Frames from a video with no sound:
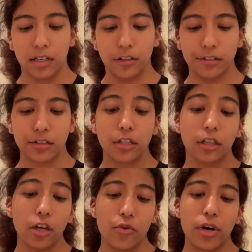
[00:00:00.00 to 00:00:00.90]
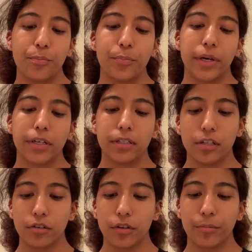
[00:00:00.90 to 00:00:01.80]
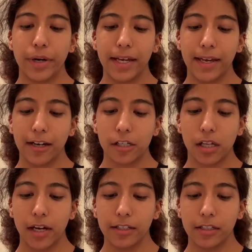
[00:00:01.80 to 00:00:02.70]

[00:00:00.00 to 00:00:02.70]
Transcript: this Glow Up serum by Eclat.